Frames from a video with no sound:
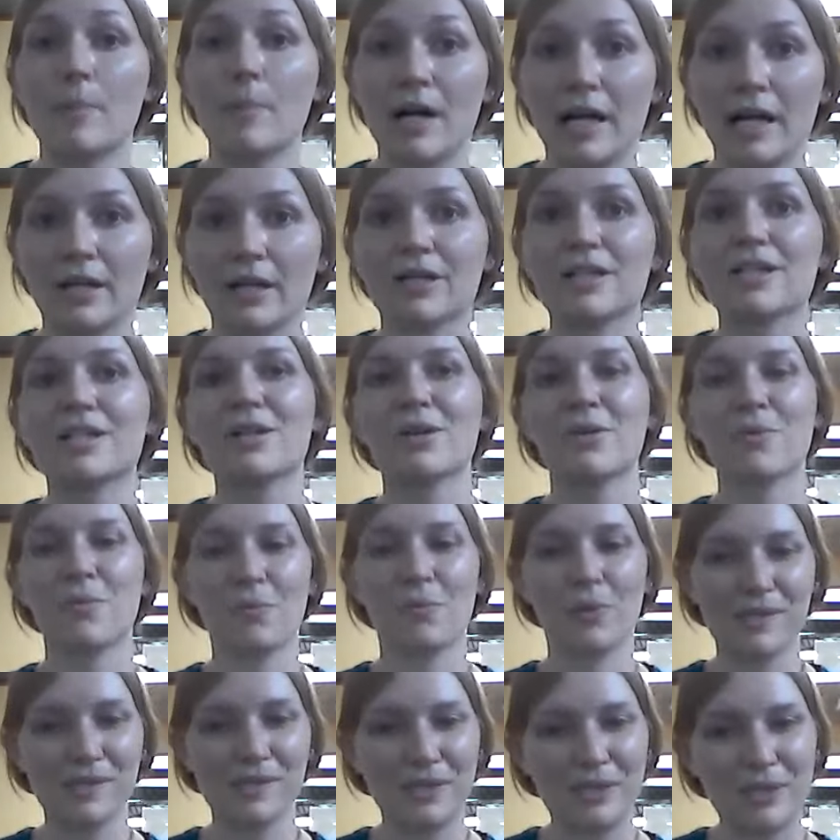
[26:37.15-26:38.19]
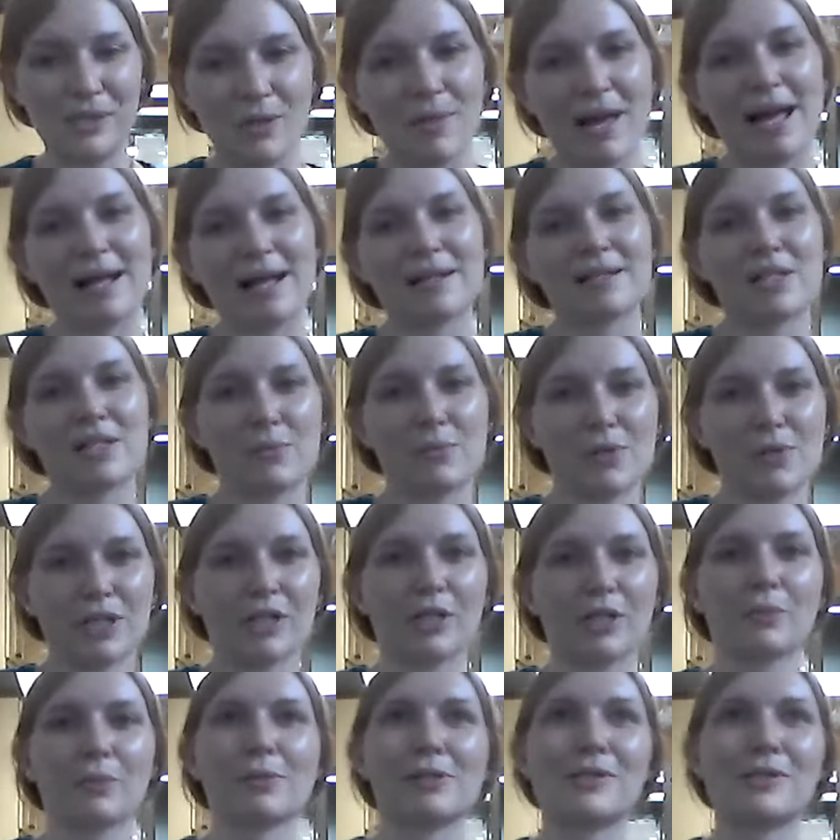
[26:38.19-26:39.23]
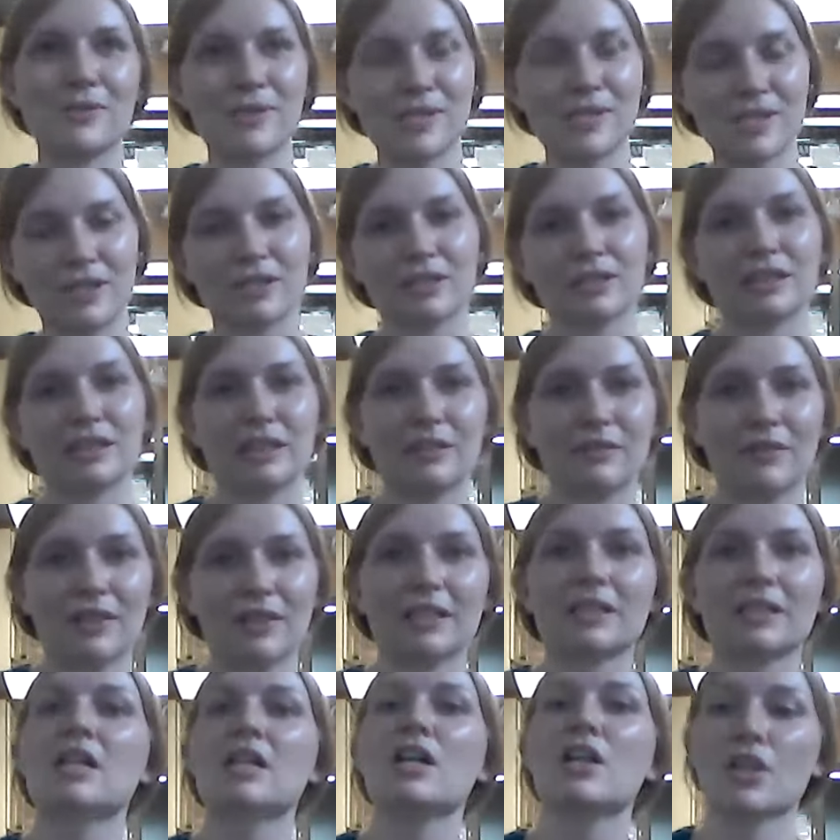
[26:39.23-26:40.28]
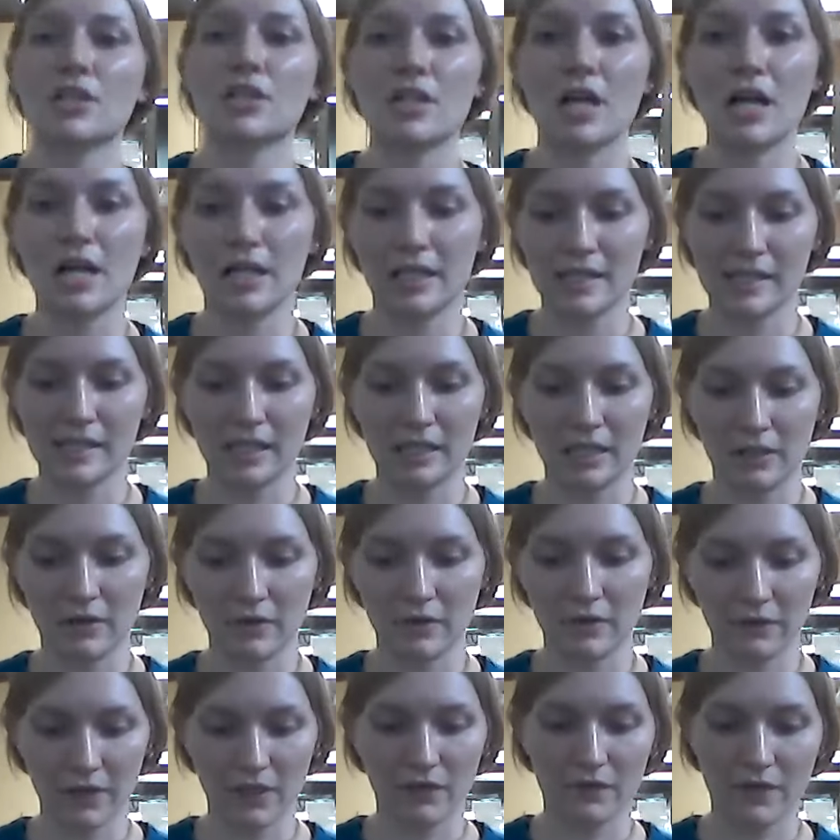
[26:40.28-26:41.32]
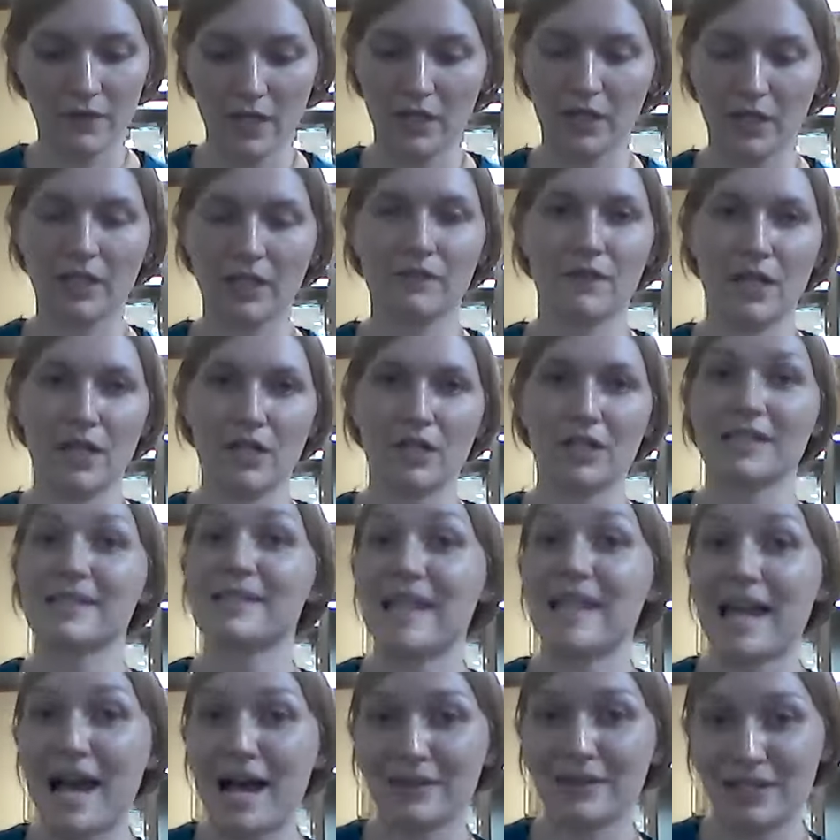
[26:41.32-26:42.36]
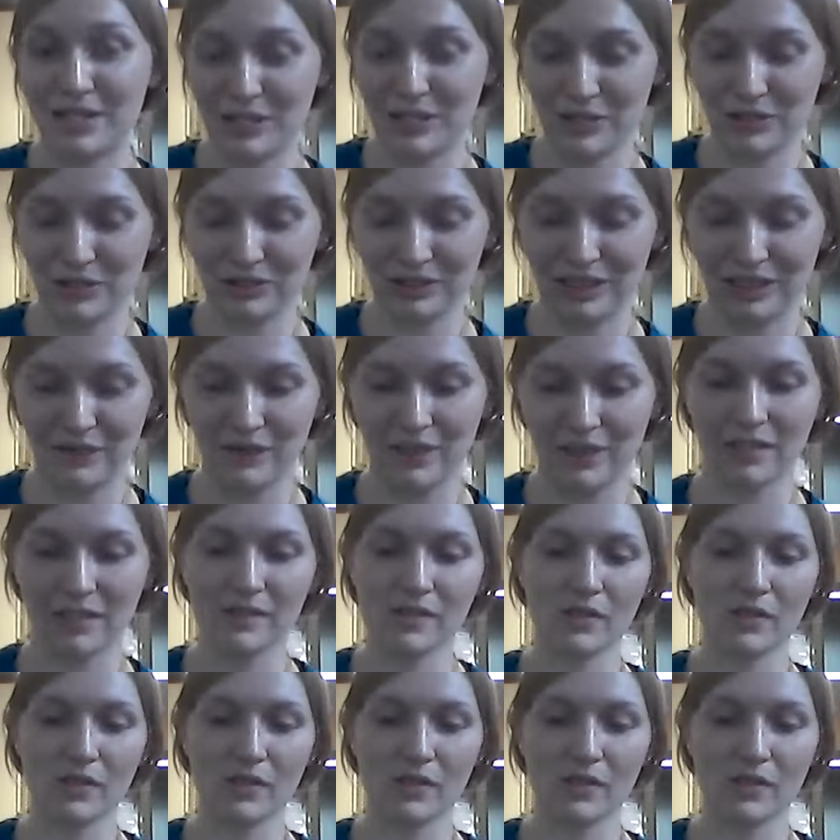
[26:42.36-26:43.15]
But once you go back to work or once you start leaving, the dog is going to feel very, very sad that you're leaving.